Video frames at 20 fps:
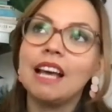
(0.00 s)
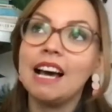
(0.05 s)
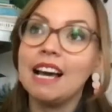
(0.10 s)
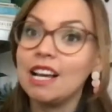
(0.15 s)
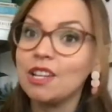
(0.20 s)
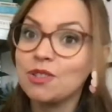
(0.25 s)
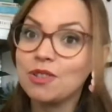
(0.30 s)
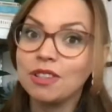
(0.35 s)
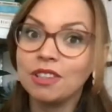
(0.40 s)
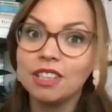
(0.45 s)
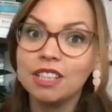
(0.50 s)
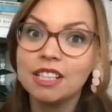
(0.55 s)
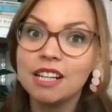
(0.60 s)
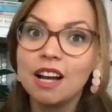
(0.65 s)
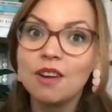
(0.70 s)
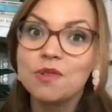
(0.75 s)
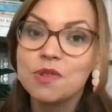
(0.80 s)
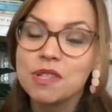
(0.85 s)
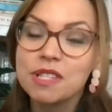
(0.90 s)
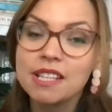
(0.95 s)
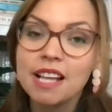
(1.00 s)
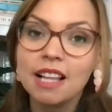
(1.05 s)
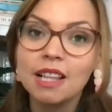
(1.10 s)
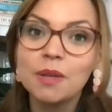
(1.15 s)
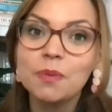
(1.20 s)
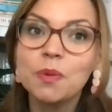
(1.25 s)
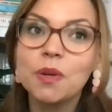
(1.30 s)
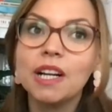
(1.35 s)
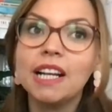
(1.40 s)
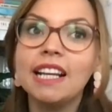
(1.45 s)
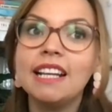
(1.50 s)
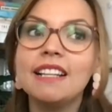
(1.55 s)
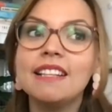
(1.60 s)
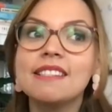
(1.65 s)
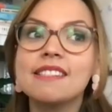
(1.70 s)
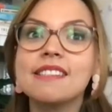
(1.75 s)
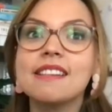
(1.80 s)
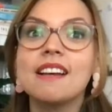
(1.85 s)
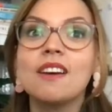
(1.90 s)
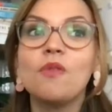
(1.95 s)
I had to learn how to
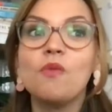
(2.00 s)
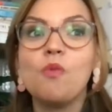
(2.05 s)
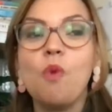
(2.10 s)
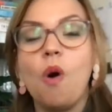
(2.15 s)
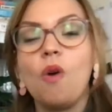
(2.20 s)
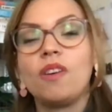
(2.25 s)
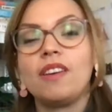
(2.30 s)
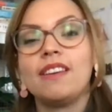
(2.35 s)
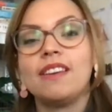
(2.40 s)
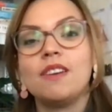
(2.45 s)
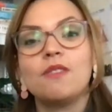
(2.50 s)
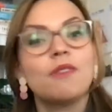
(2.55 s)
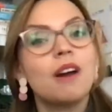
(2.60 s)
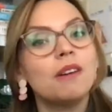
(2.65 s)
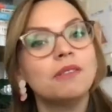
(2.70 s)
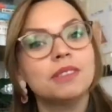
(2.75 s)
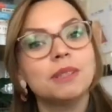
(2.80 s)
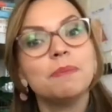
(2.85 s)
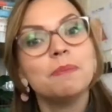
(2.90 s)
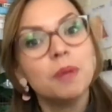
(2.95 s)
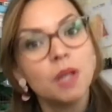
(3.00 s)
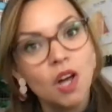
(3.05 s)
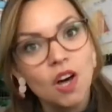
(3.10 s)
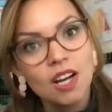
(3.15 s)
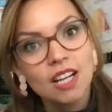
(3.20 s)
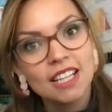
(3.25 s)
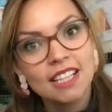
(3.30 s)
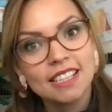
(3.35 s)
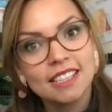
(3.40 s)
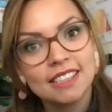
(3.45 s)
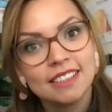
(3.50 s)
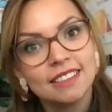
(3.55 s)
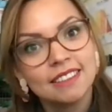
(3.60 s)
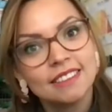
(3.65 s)
celebrate walking around the block,